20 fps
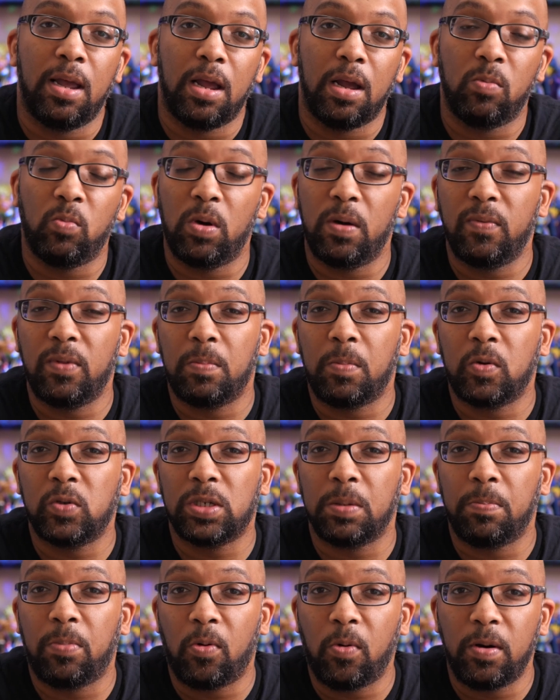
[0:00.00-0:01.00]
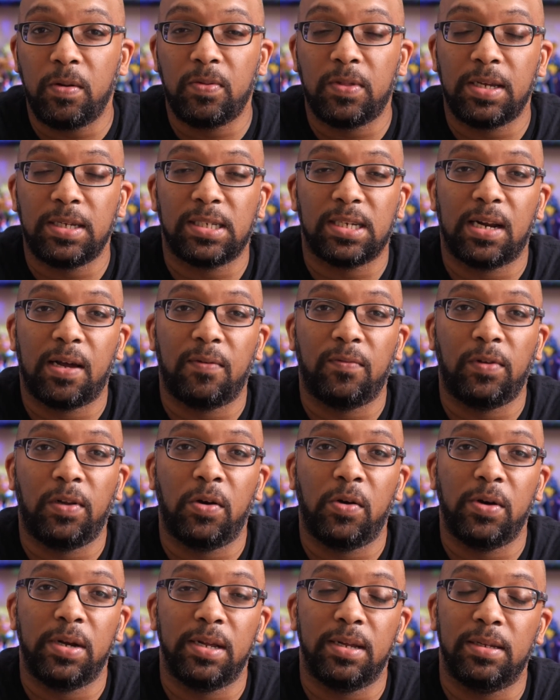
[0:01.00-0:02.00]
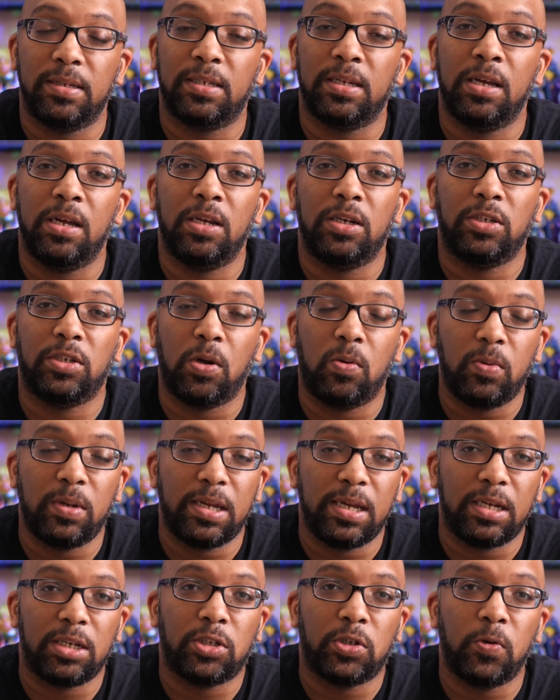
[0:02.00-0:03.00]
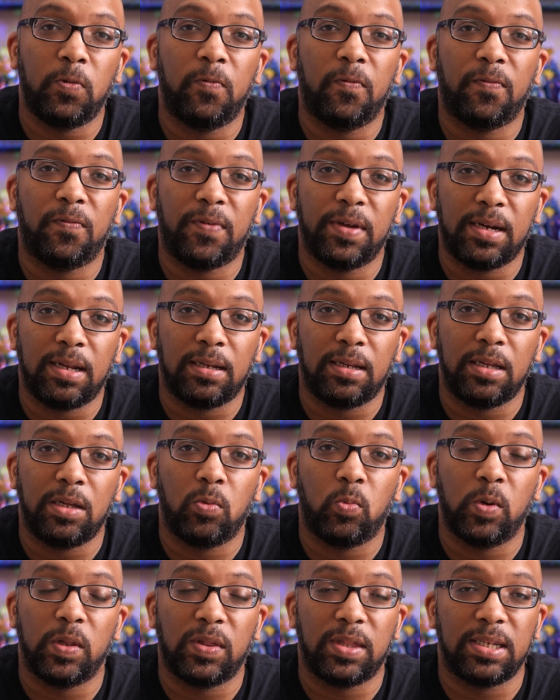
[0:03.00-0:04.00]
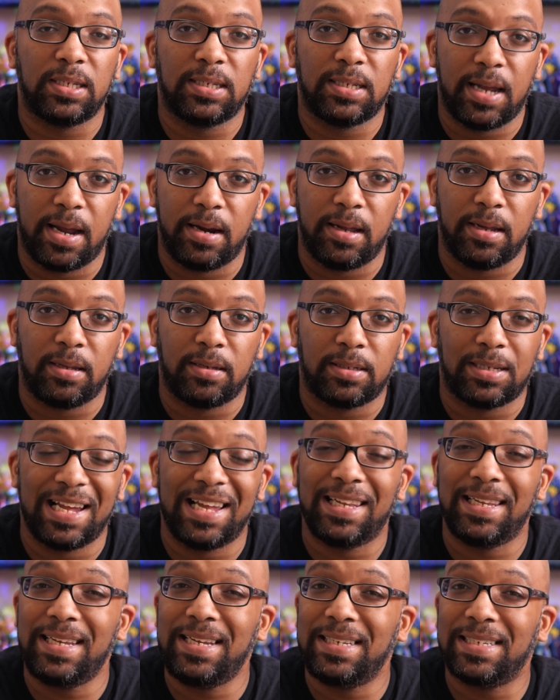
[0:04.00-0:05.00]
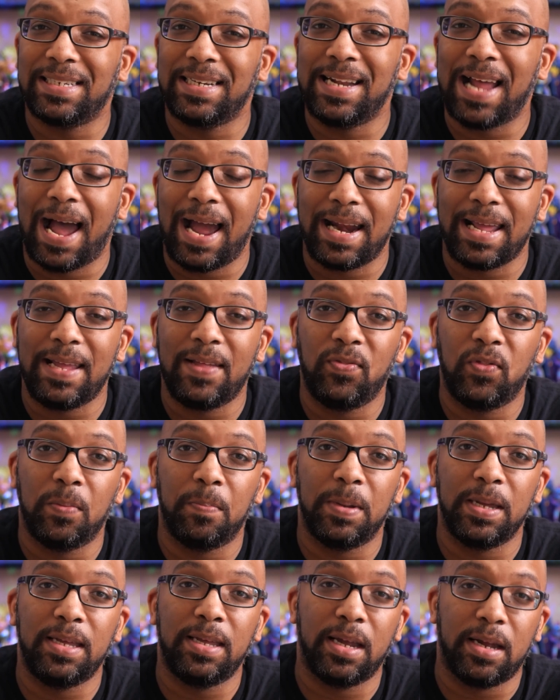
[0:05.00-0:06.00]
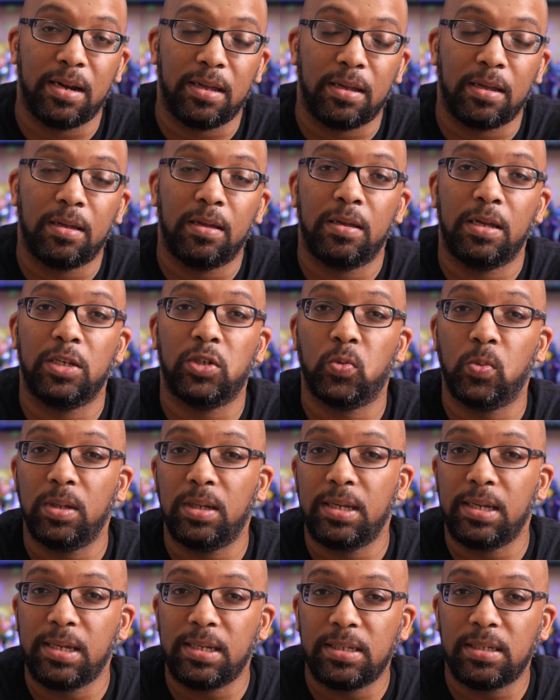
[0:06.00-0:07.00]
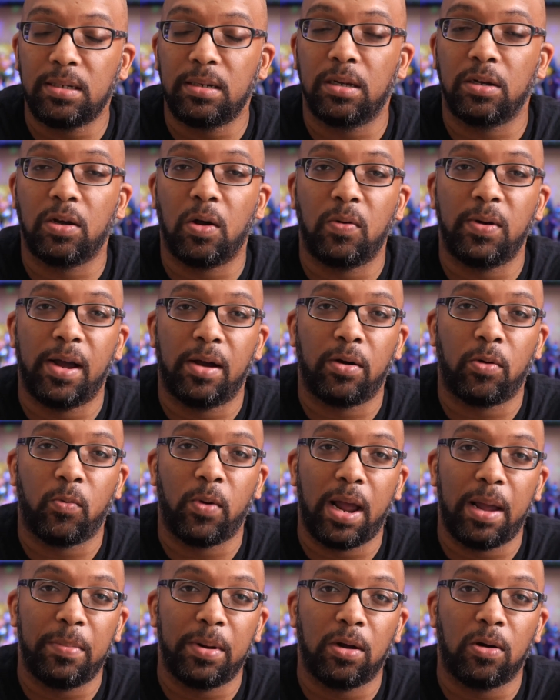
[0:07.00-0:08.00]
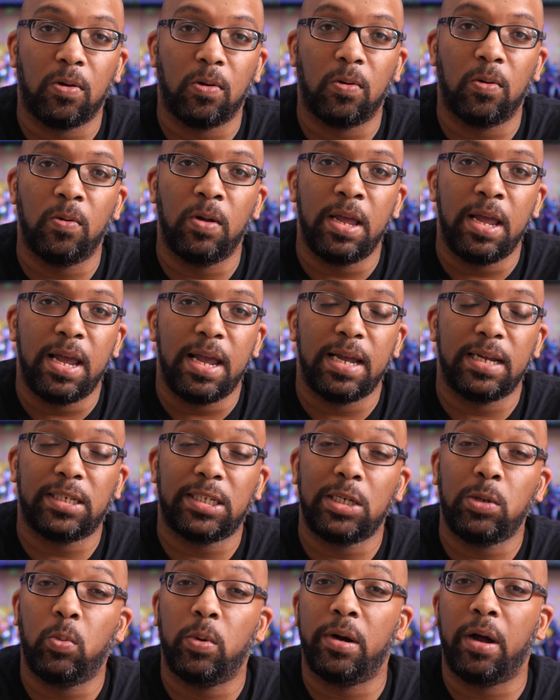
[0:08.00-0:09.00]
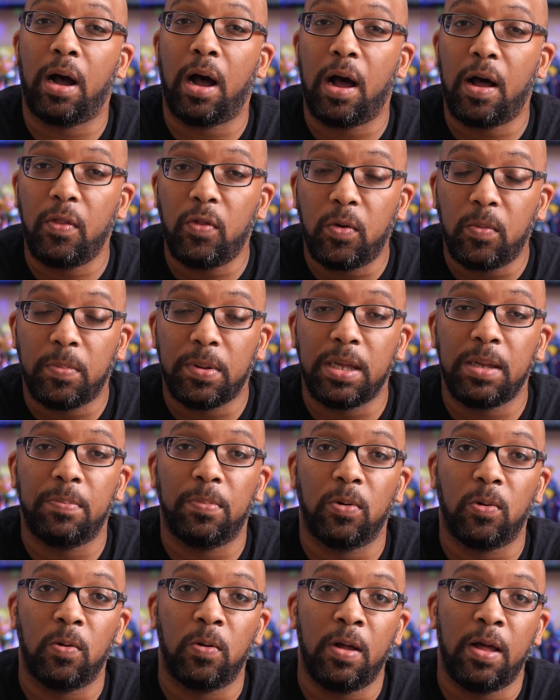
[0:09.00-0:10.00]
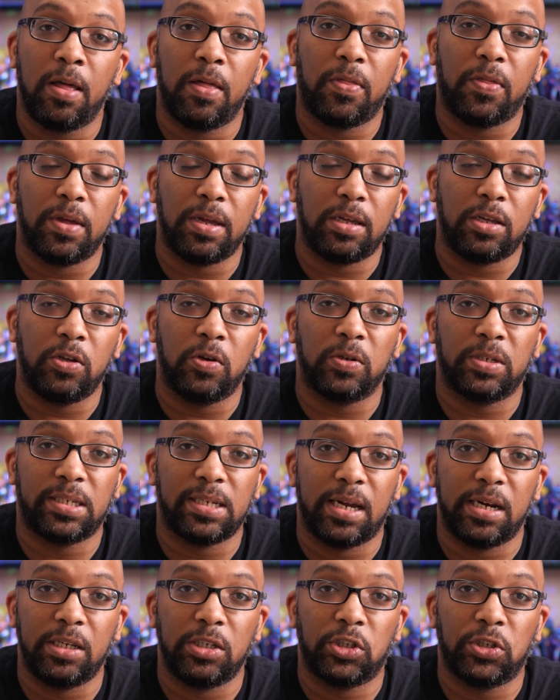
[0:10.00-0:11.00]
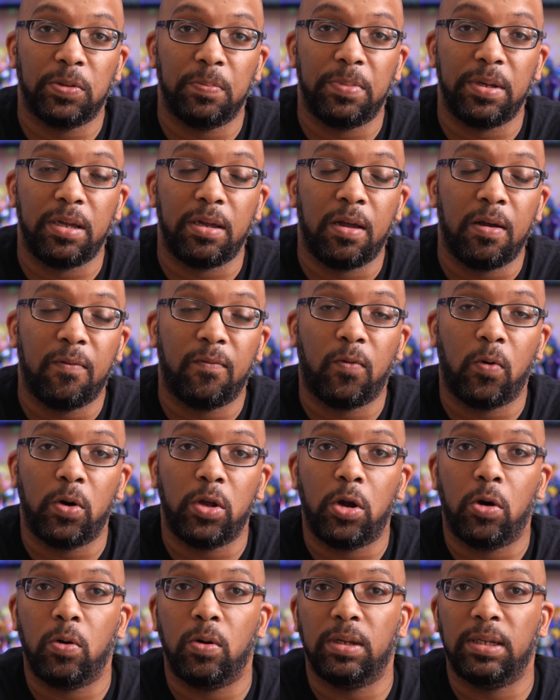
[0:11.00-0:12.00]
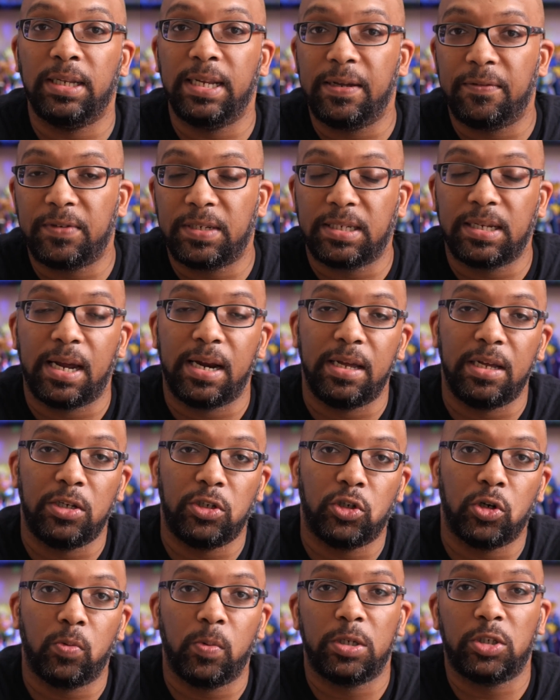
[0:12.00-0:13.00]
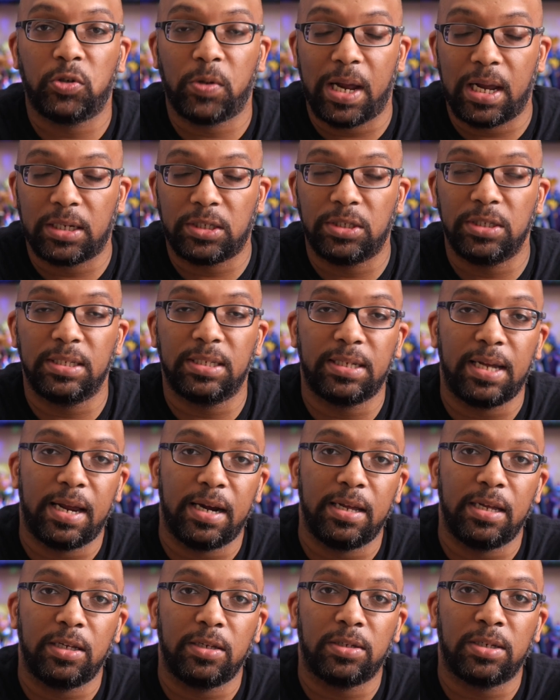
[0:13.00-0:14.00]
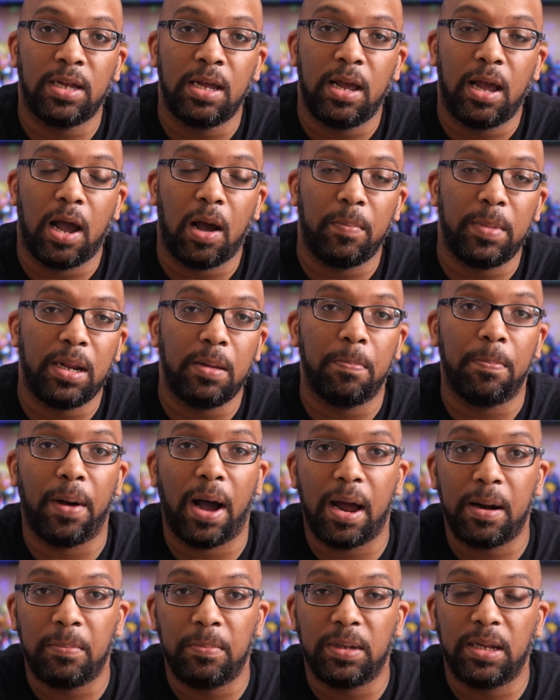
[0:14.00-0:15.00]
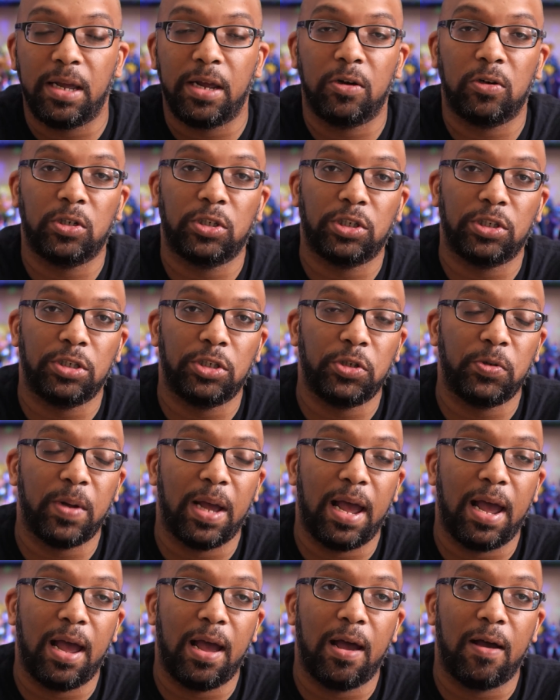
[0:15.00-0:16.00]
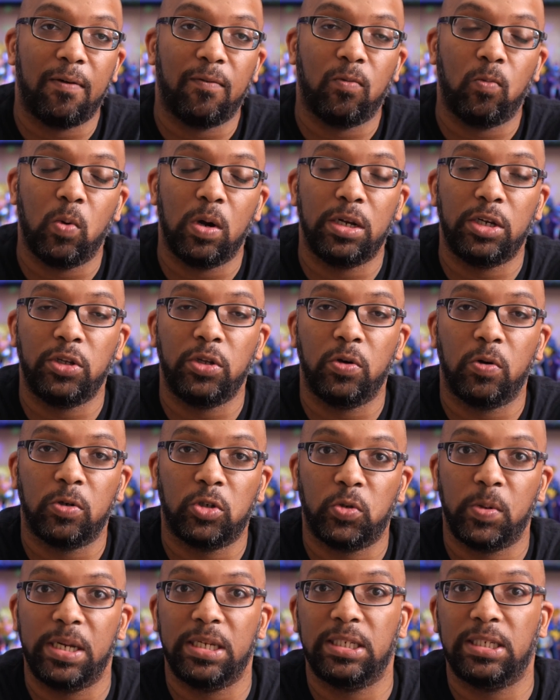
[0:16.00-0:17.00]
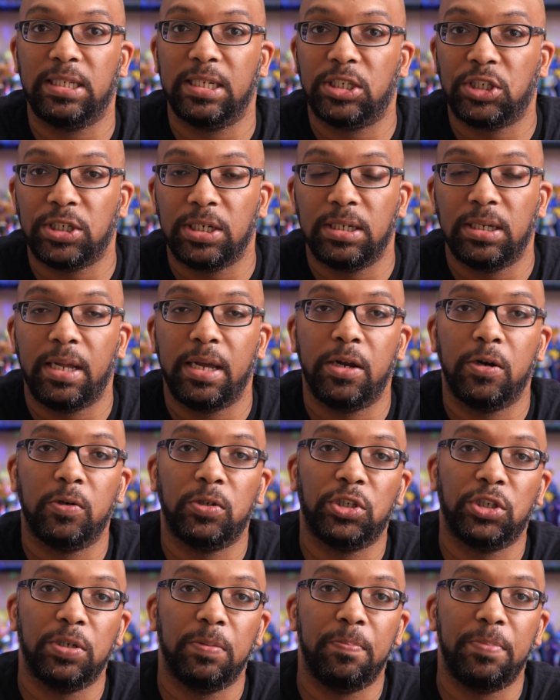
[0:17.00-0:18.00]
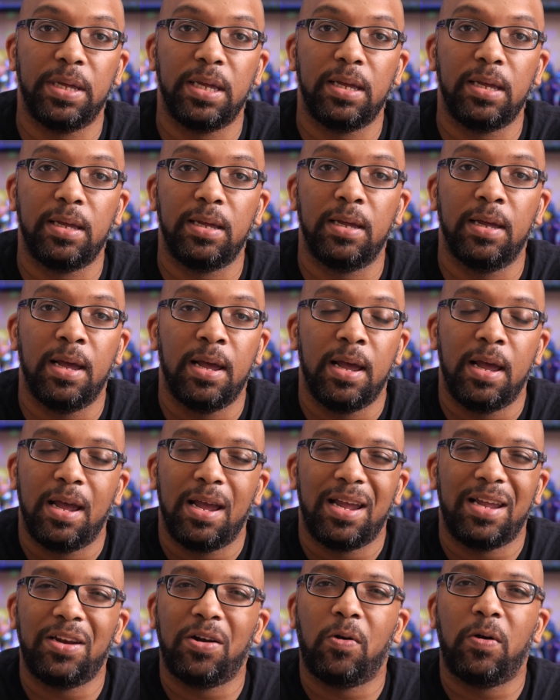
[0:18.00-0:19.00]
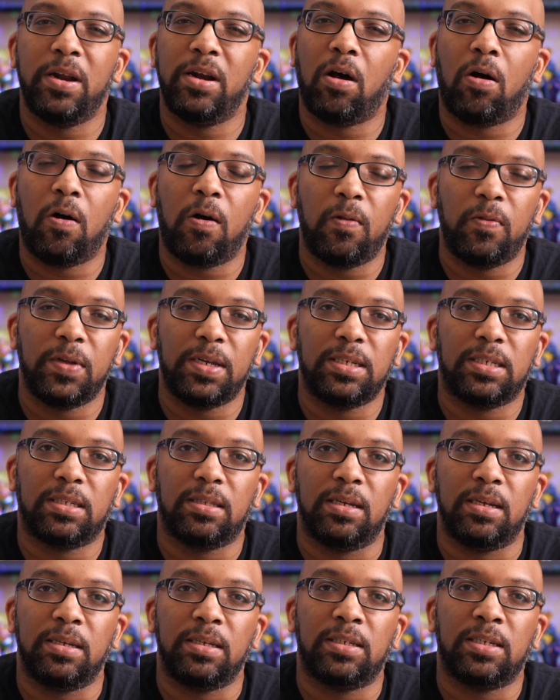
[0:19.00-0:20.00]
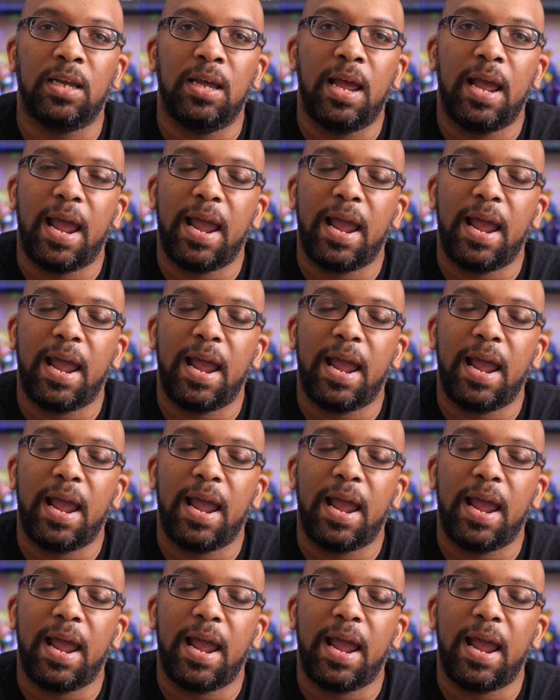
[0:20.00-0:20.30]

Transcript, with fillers: And one of the most important things that I've learned is don't get too fiddly with the settings, at least not in the beginning. It's really easy to go down a rabbit hole and see what other people think your settings should be for your lift settings, your retraction settings, how many bottom layers should you have, what your transition layers should be, you know, and all these things.